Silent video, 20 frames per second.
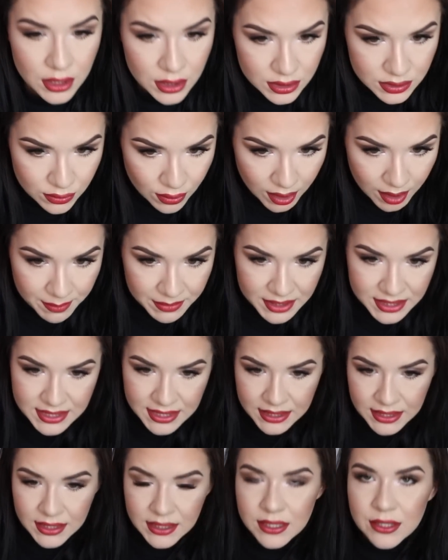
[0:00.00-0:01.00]
So I'm going to
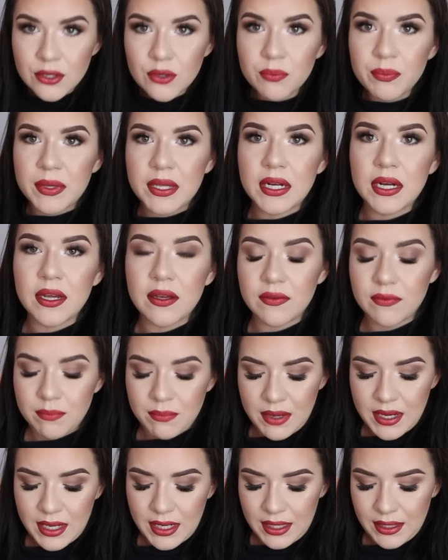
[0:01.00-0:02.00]
take a little bit of
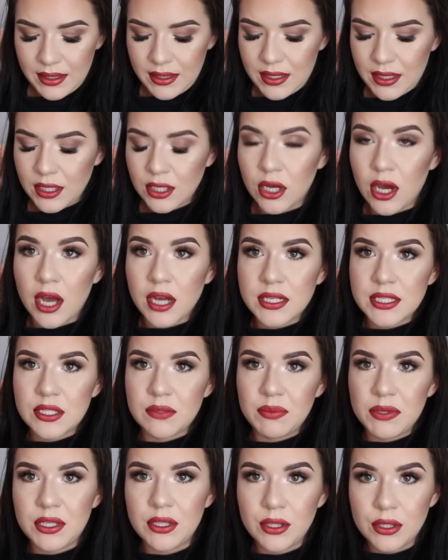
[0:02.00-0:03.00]
my Got To
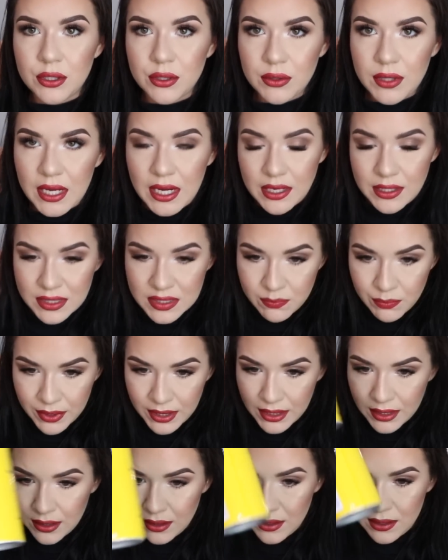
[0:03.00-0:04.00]
Be Glued
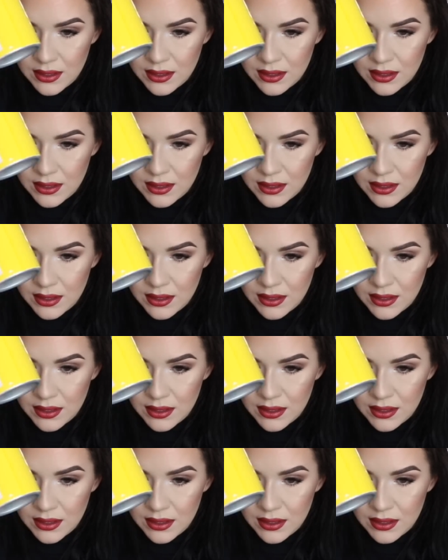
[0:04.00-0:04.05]
hairspray.